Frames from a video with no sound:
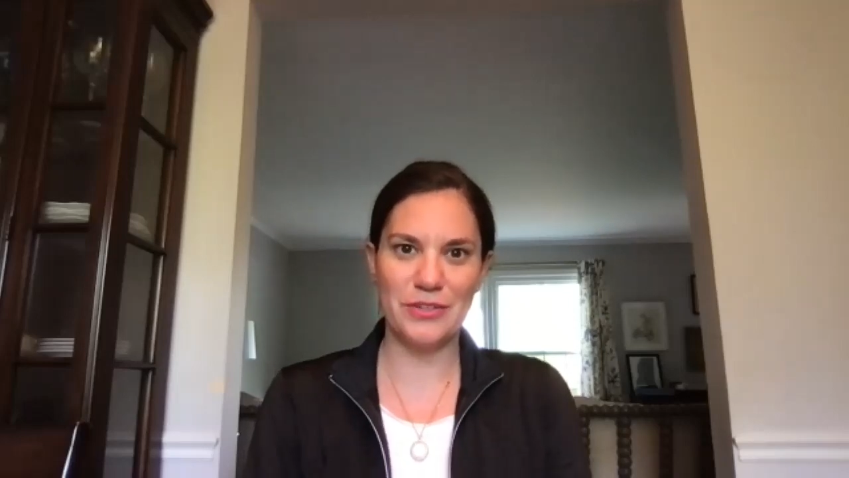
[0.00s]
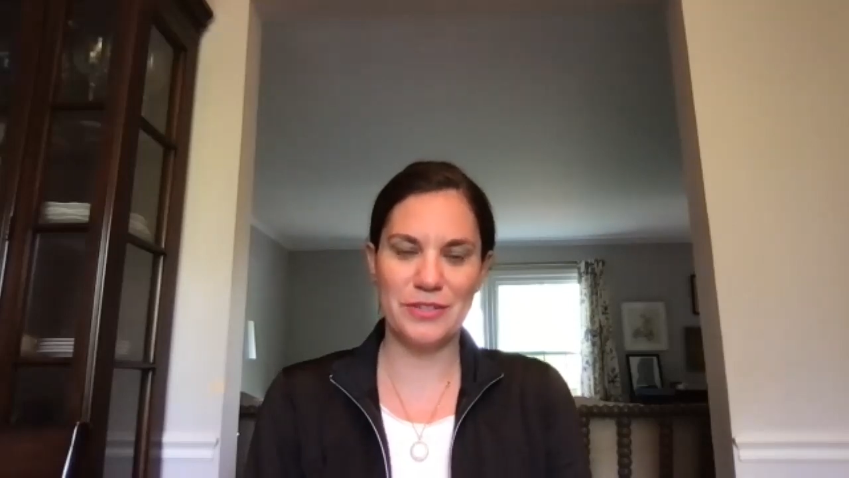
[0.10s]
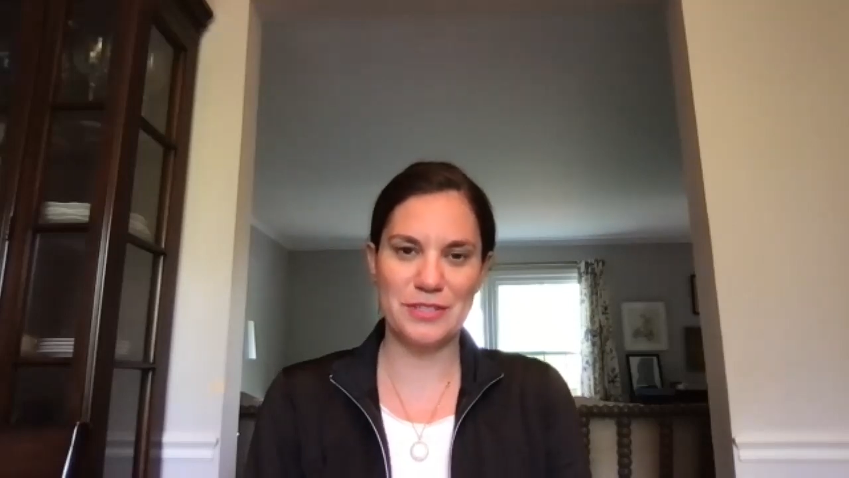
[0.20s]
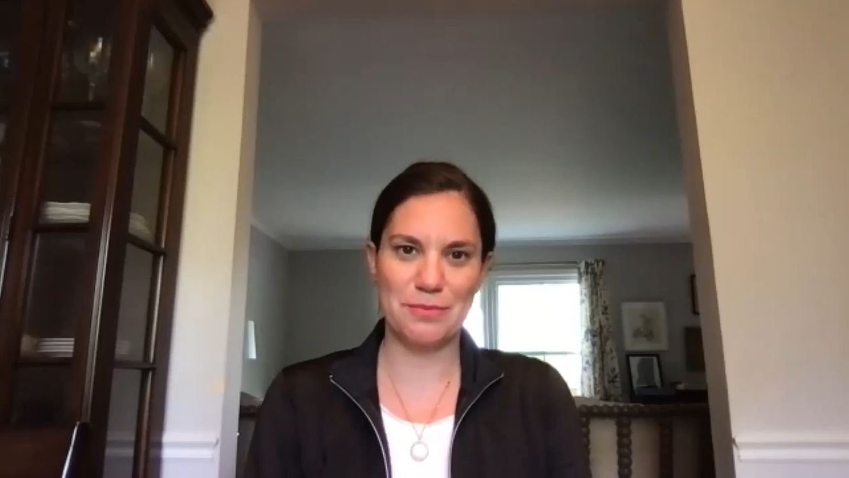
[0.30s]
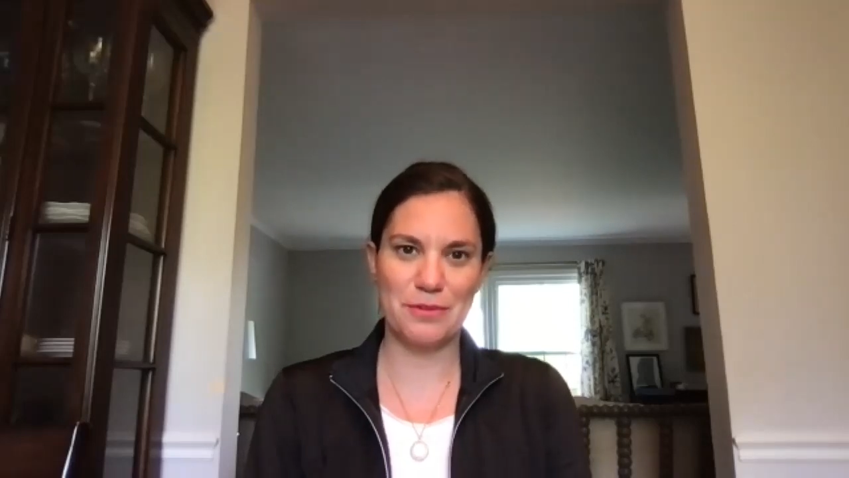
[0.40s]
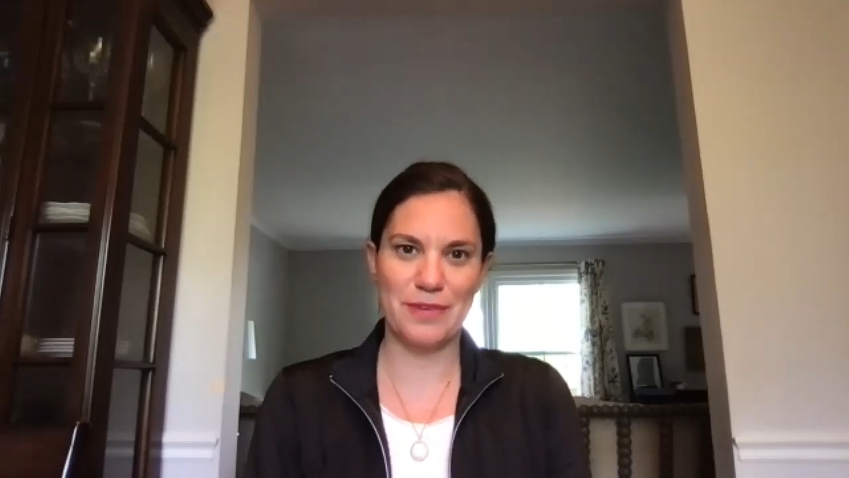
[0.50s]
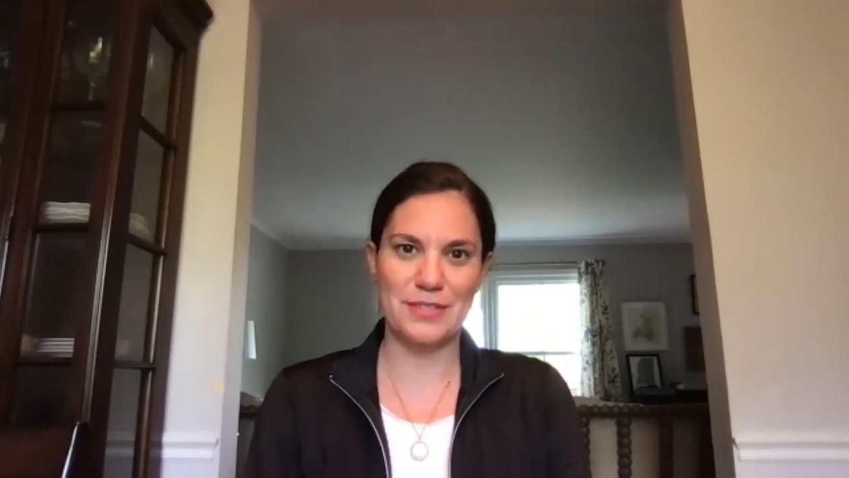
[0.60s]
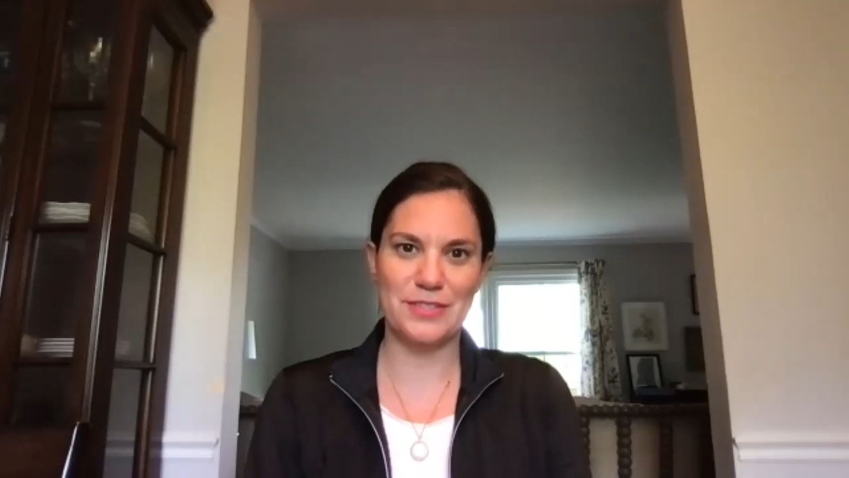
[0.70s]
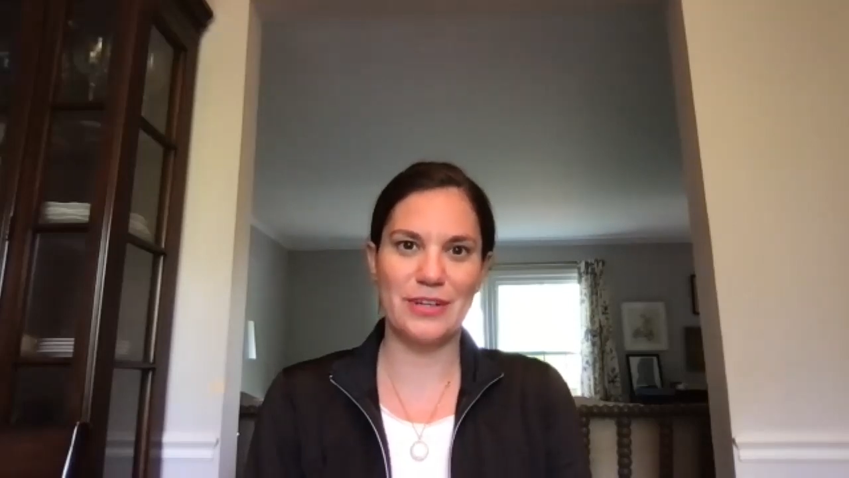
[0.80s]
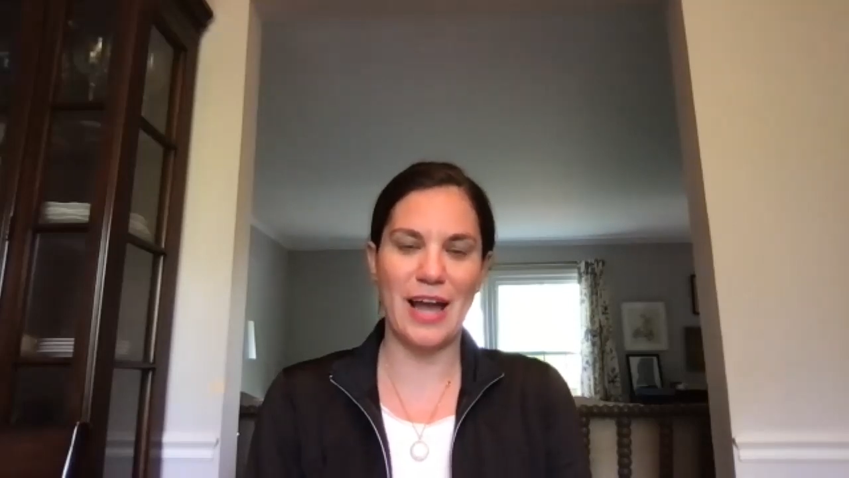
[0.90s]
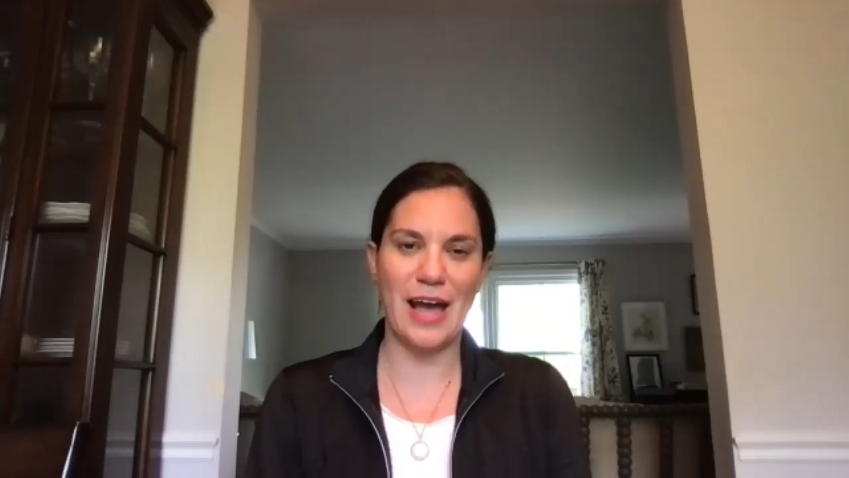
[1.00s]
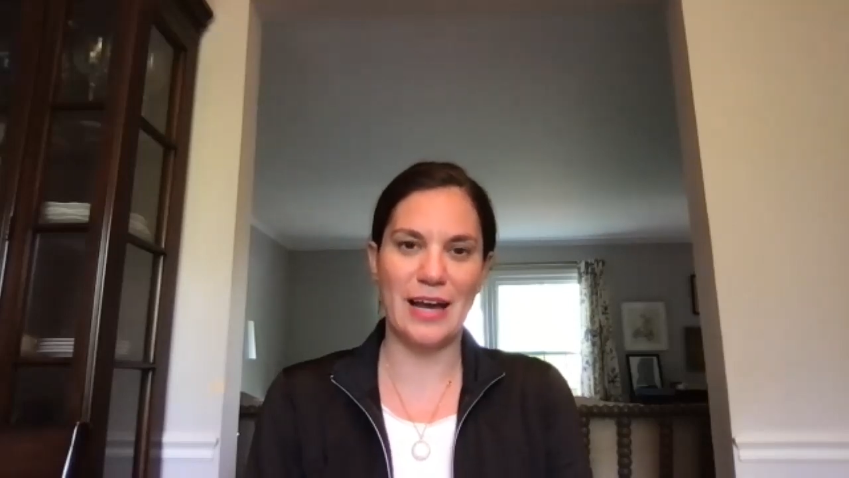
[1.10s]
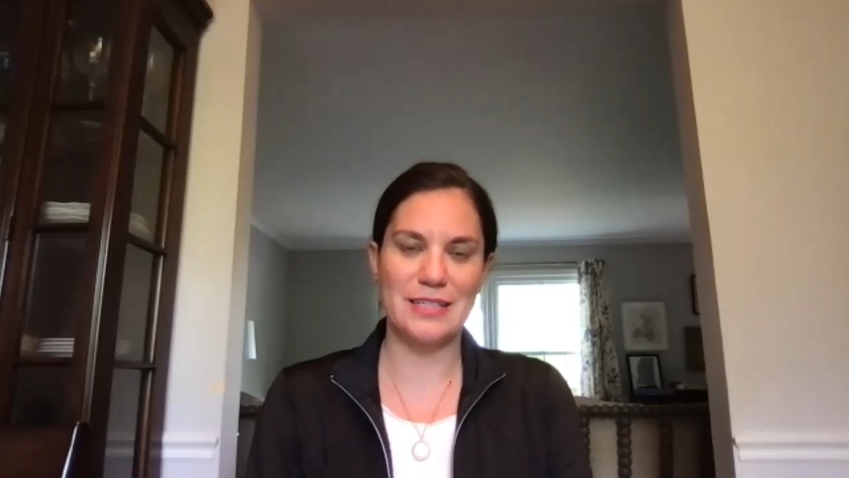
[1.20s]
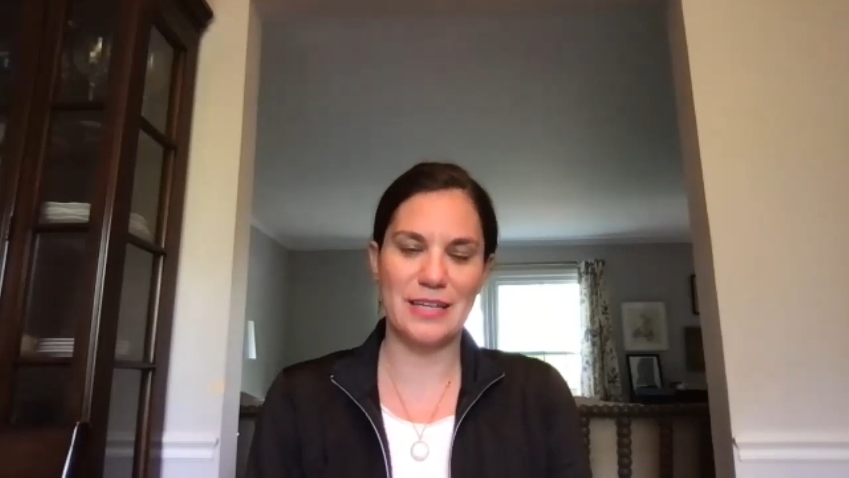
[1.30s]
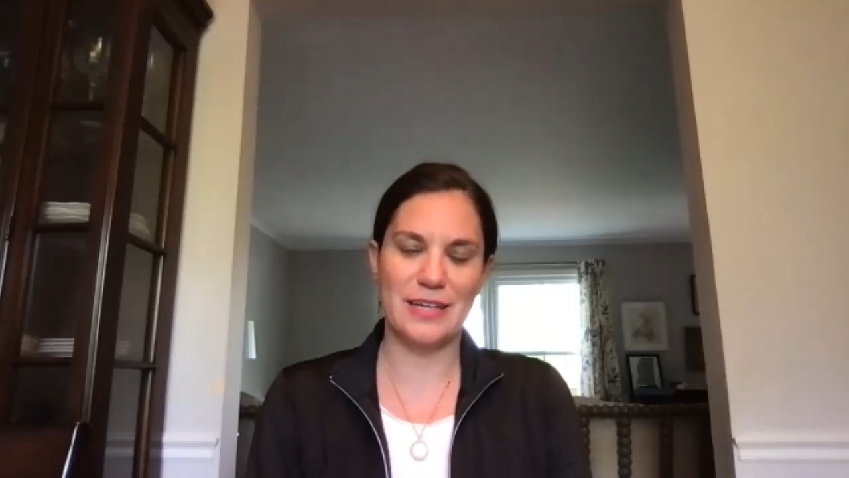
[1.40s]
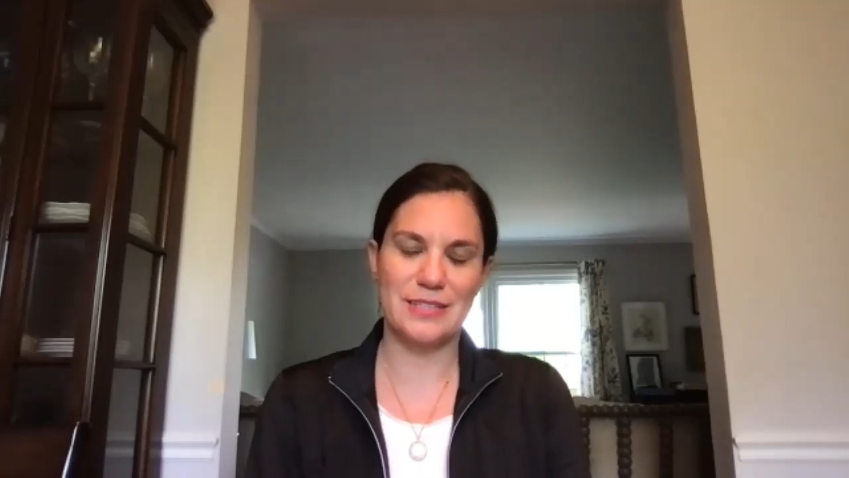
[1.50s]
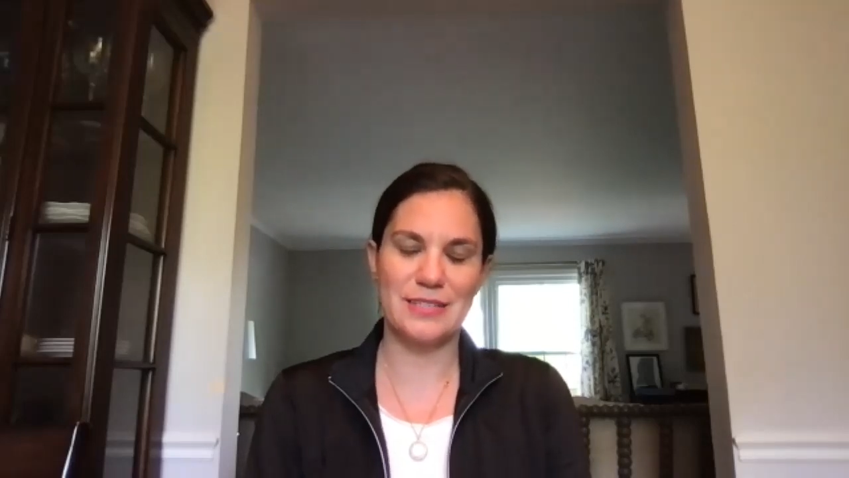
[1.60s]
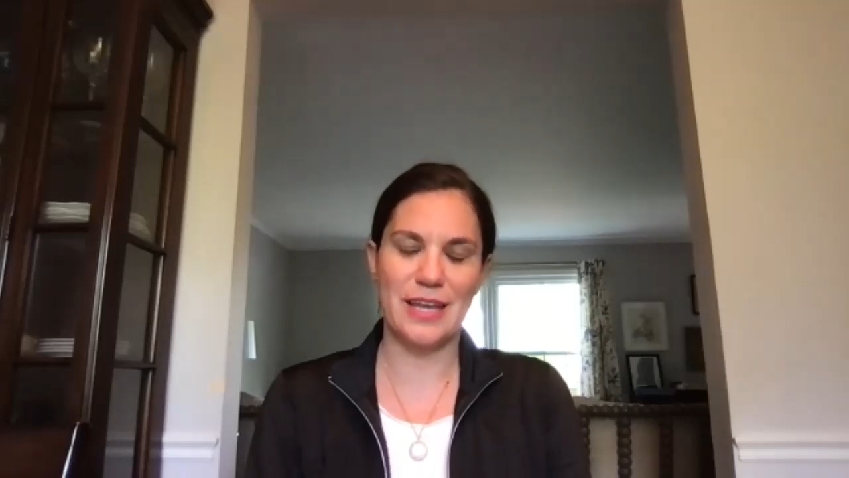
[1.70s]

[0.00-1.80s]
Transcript: who is a professor at Texas